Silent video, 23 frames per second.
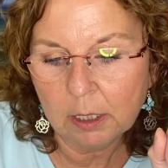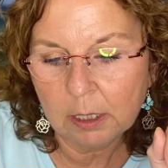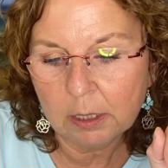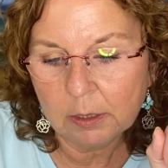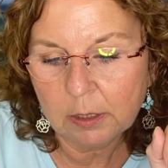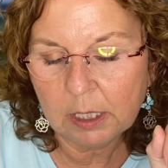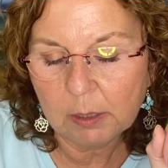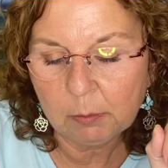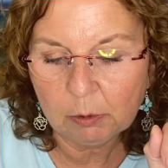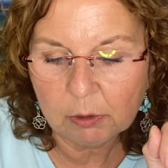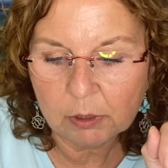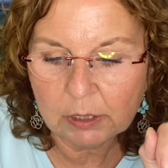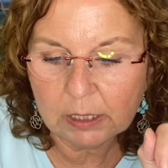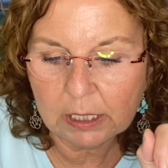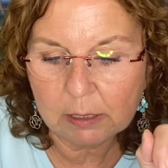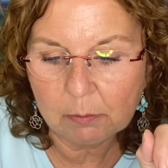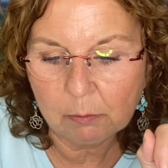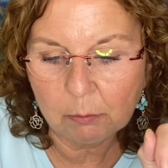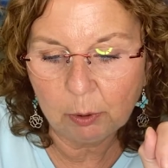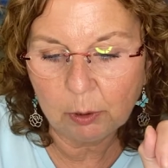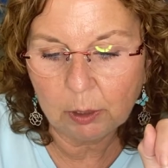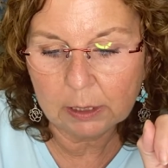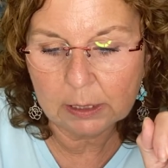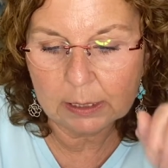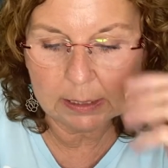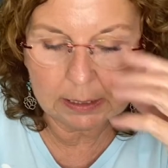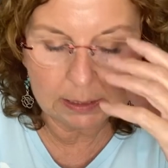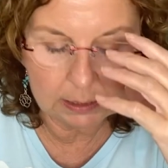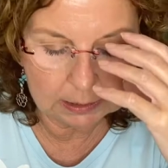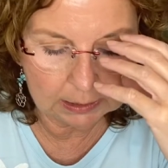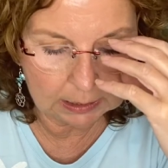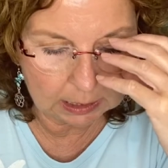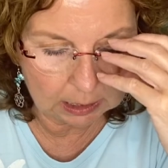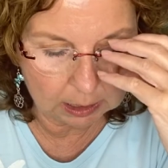10%
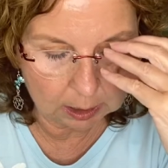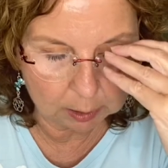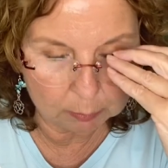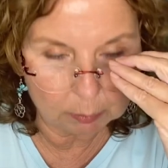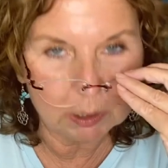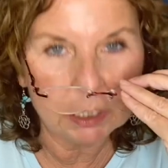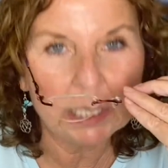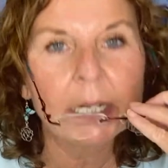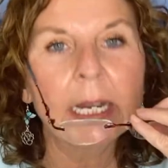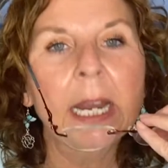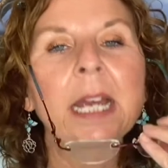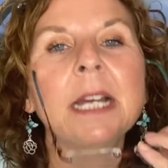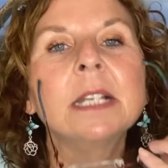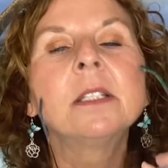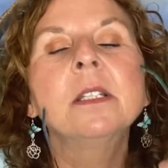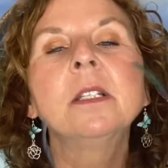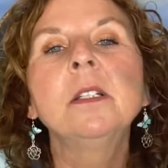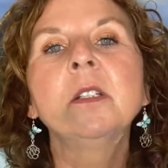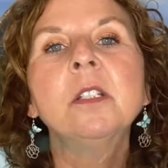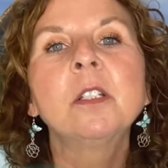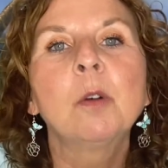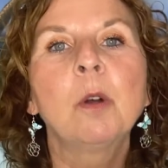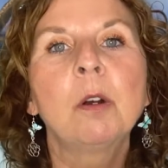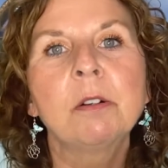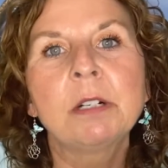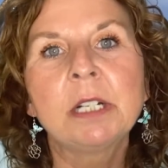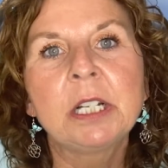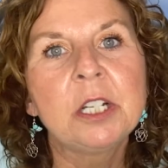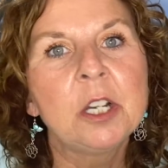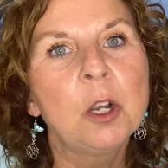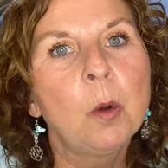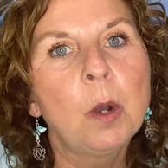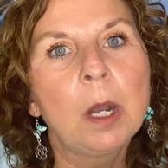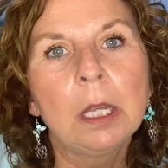plus hyaluronic acid, so I already
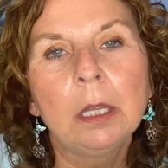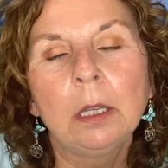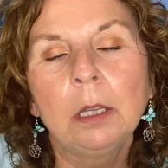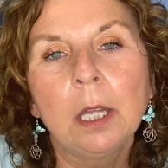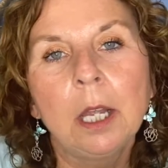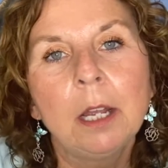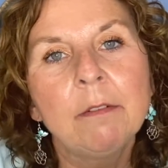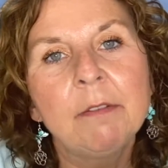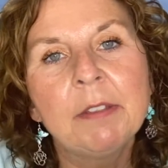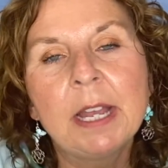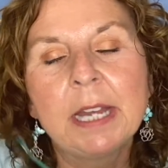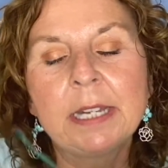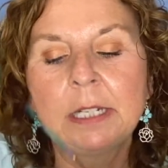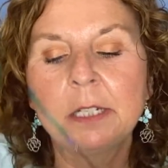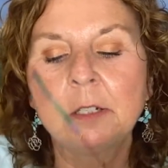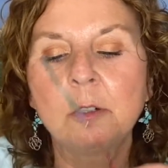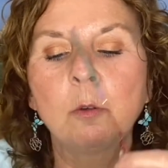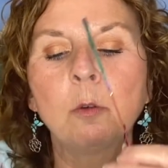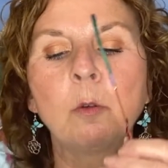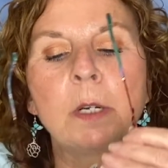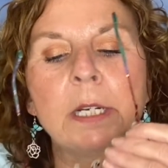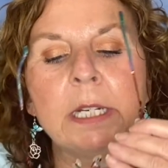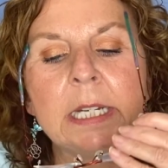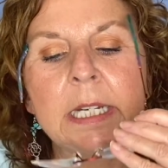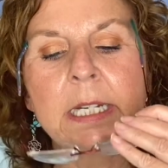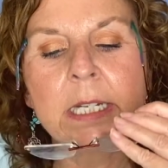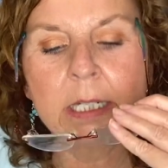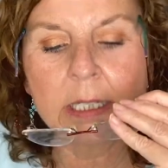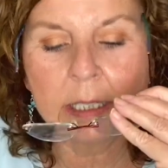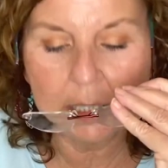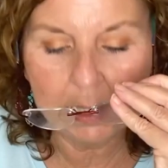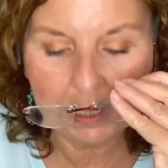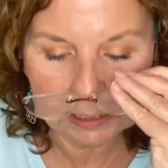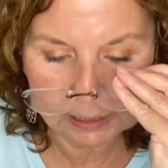know I love that
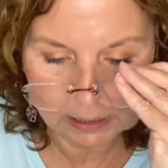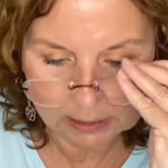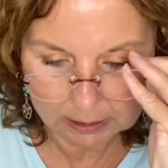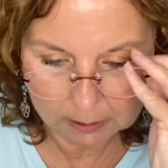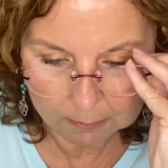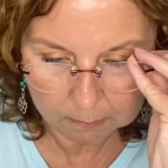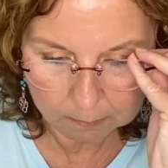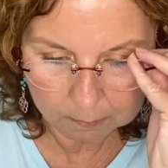ingredient.